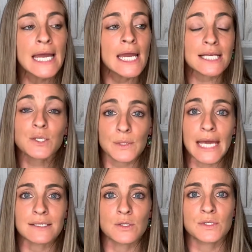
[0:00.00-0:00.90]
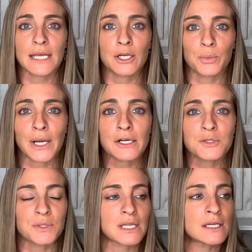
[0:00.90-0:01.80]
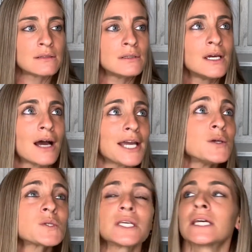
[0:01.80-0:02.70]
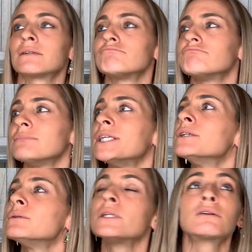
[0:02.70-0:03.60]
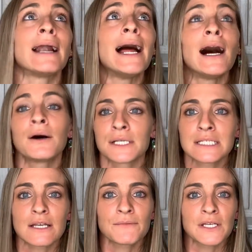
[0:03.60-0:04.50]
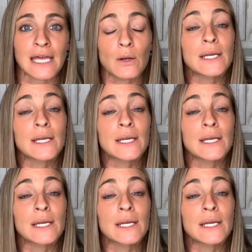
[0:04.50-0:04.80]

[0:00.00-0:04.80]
And so yes, you say your prayers, but then I used to like, you know, look around and stuff like that.